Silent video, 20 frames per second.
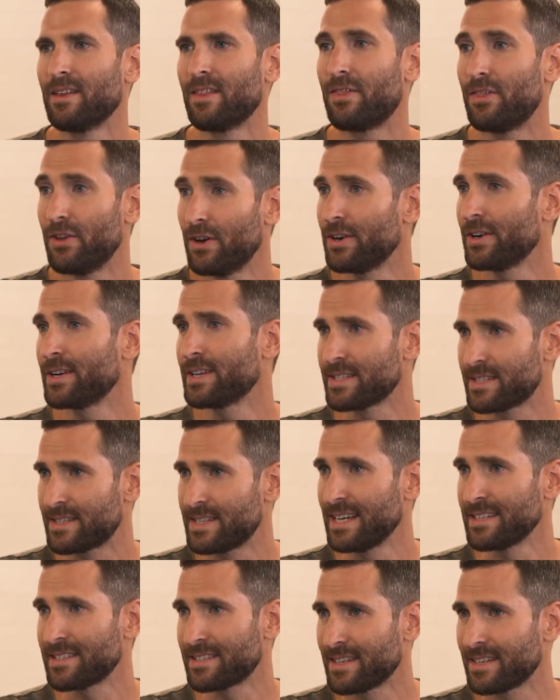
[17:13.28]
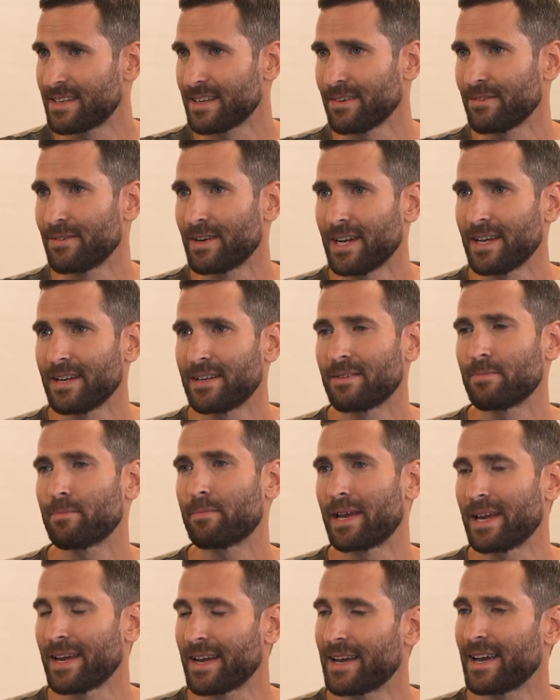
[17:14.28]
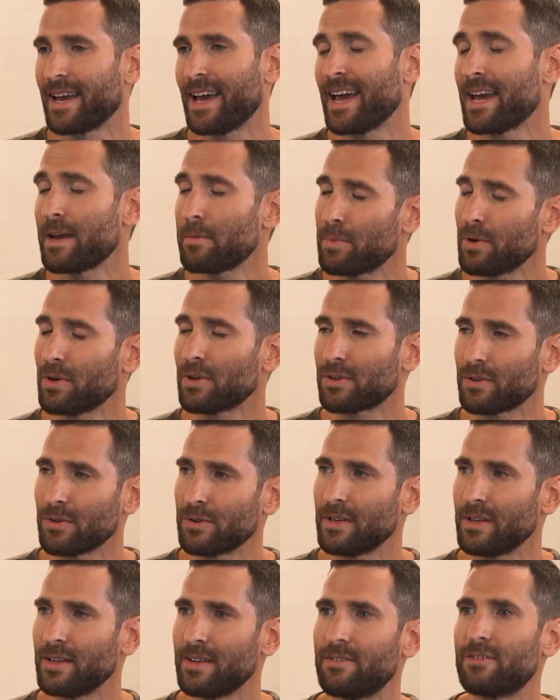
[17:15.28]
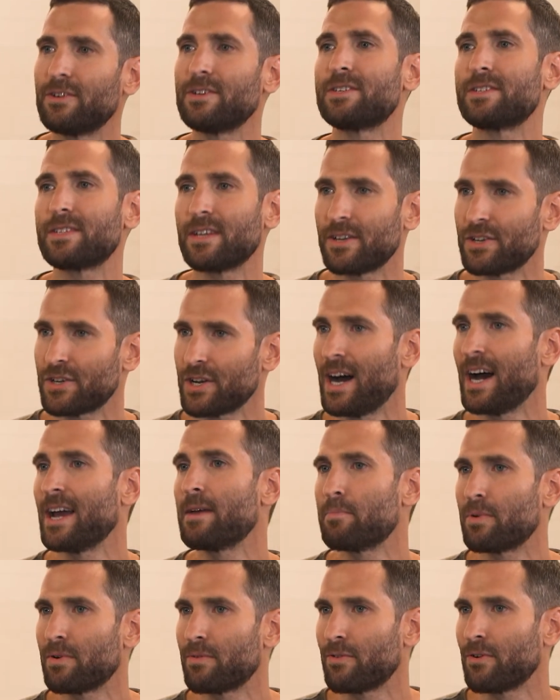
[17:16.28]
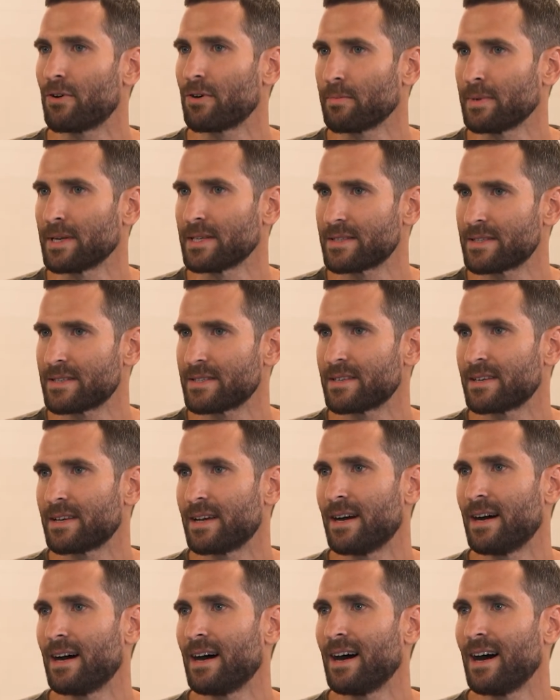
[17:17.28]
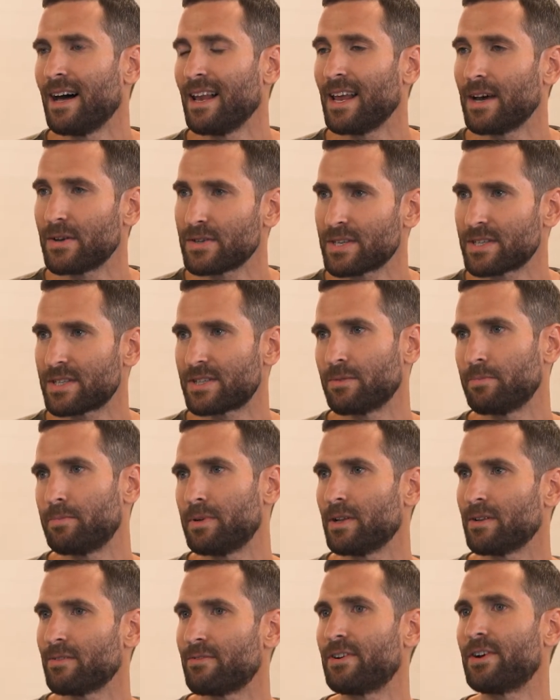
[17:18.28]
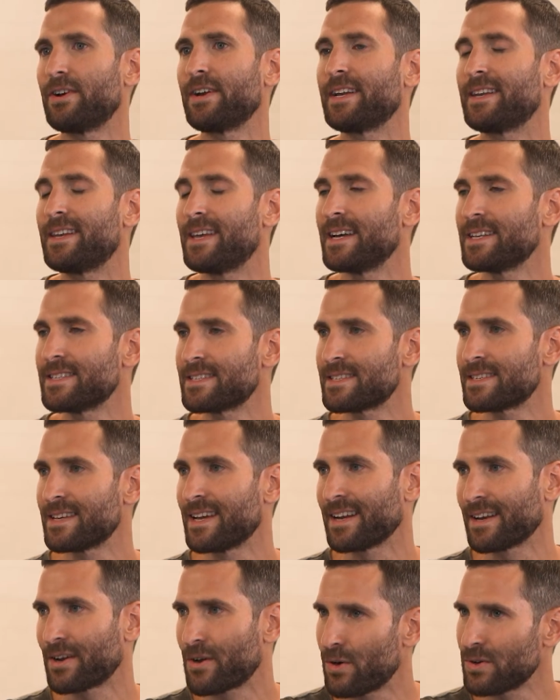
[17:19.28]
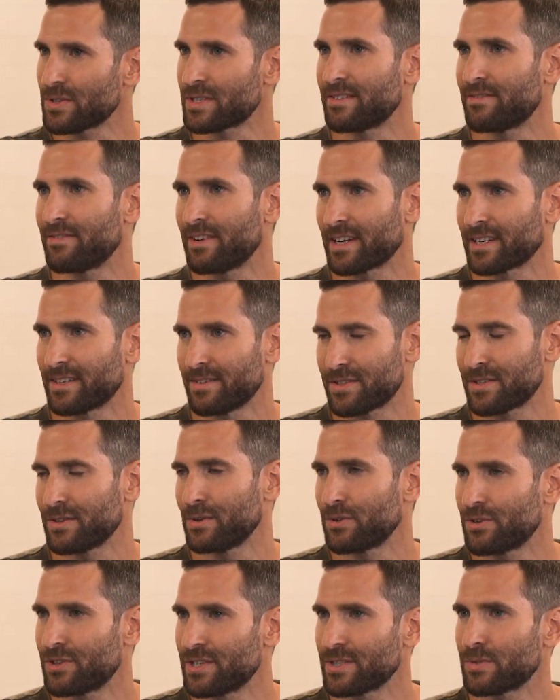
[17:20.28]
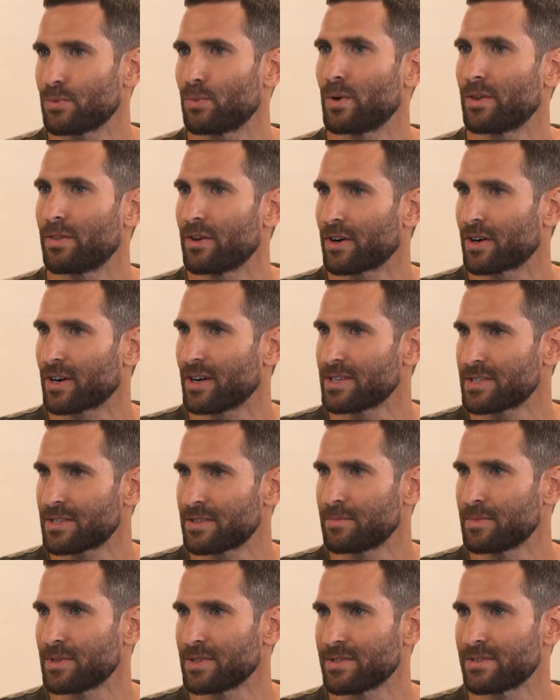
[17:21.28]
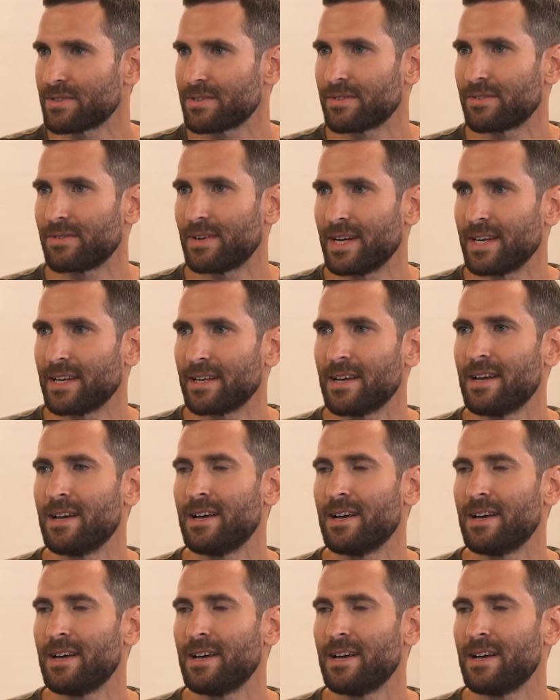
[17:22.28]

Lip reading: Third is density, right? Being able to deliver such high performance allows us to build very dense and cost-effective solutions with our customers, right?